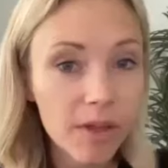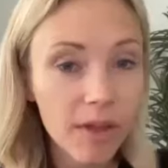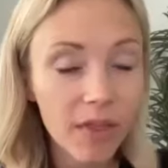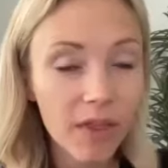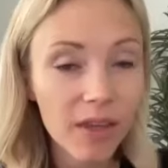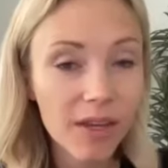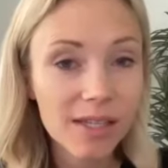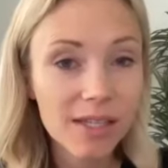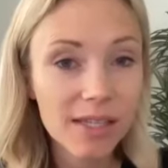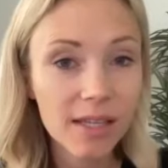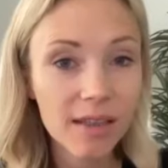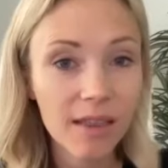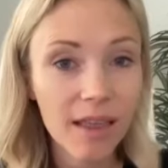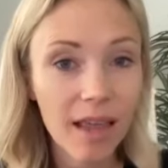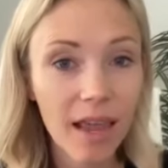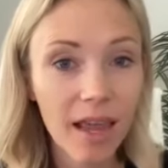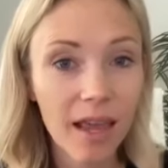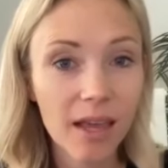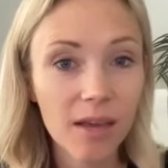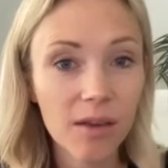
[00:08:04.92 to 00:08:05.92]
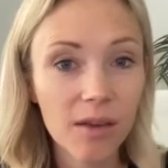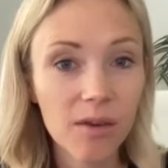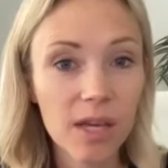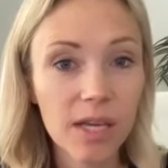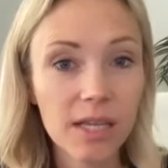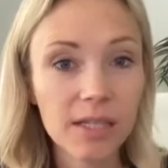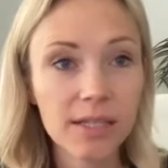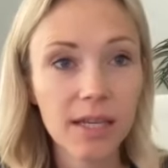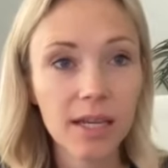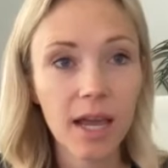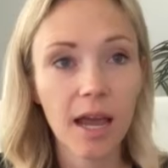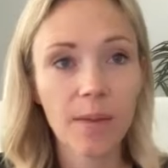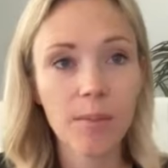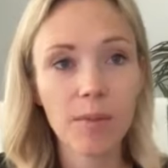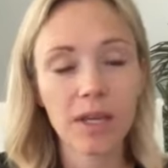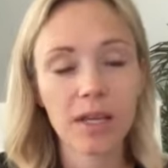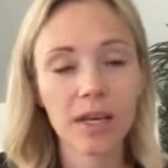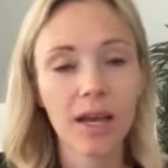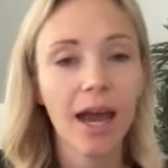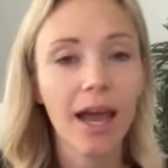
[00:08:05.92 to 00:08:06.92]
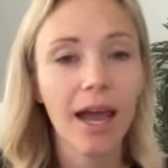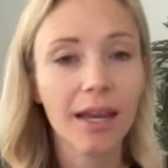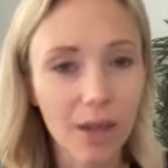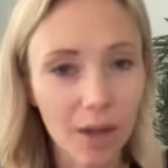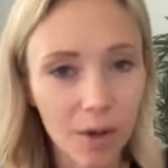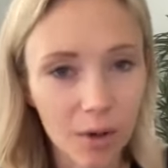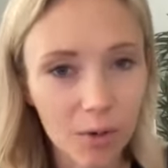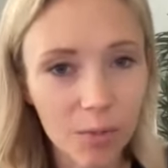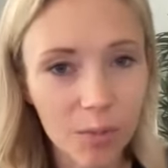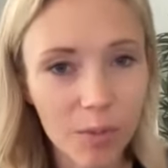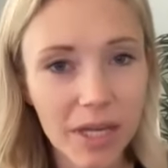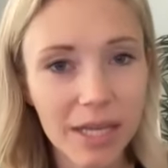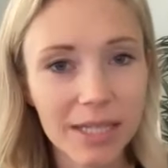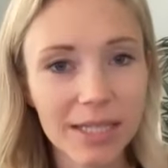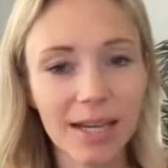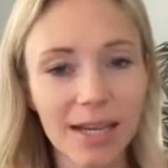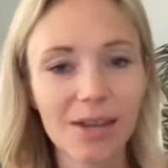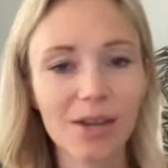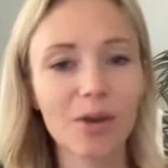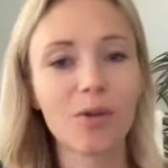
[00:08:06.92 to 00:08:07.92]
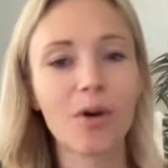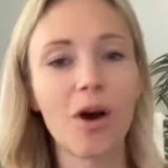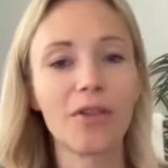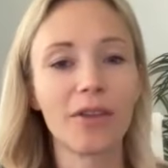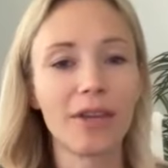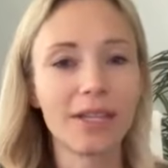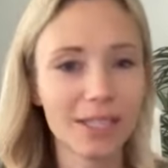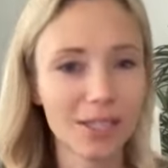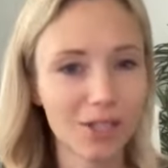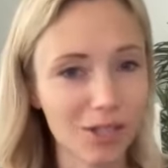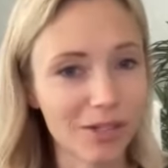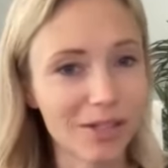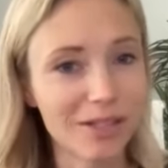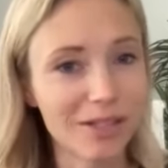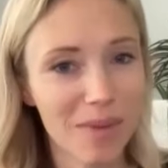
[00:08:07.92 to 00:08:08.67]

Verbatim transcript: of the things that they is it I mean, I know because I know online teaching yeah.